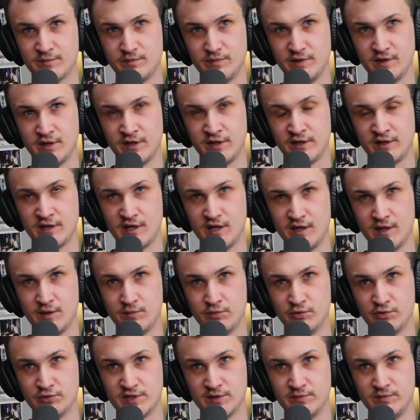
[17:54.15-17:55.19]
being
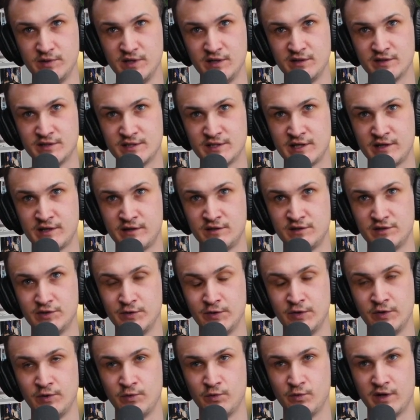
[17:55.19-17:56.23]
able to be content
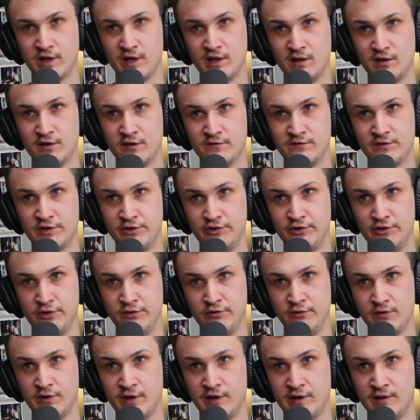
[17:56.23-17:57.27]
doing what I love to
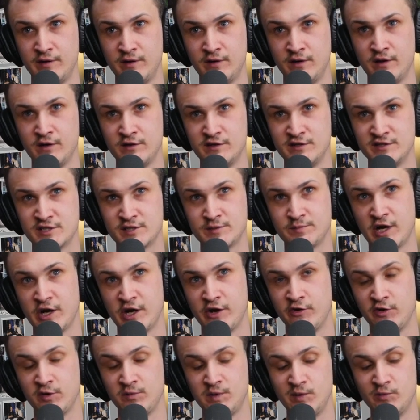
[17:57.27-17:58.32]
do and
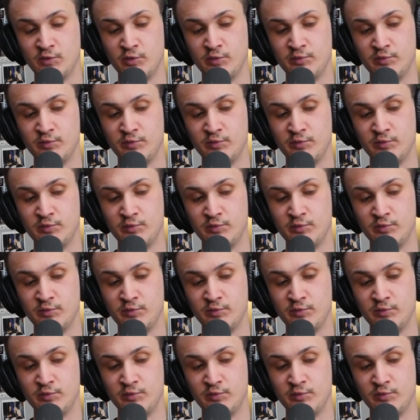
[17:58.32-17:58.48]
inspiring people,